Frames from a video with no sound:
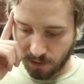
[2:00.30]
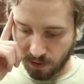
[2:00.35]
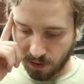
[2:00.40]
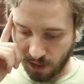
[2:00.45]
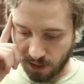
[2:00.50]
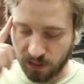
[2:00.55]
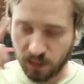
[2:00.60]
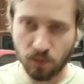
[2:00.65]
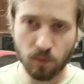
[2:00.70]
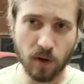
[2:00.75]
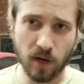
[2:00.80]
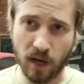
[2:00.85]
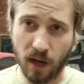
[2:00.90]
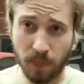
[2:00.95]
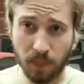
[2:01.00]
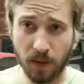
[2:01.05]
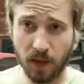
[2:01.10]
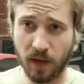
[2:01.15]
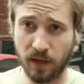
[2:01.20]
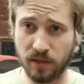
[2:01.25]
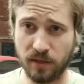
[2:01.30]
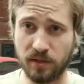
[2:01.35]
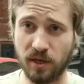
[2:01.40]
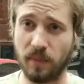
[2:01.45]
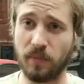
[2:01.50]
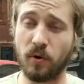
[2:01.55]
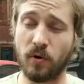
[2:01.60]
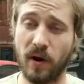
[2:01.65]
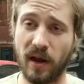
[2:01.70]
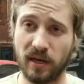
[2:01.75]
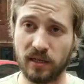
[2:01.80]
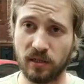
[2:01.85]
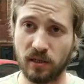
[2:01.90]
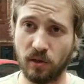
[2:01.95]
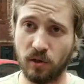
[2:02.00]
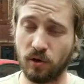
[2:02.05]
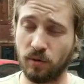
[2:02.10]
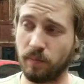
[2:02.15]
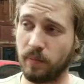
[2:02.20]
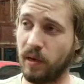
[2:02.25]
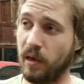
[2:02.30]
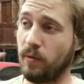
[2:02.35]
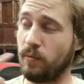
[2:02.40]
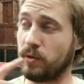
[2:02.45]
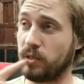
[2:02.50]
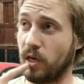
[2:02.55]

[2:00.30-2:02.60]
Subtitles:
I did work on the WRX a little bit, which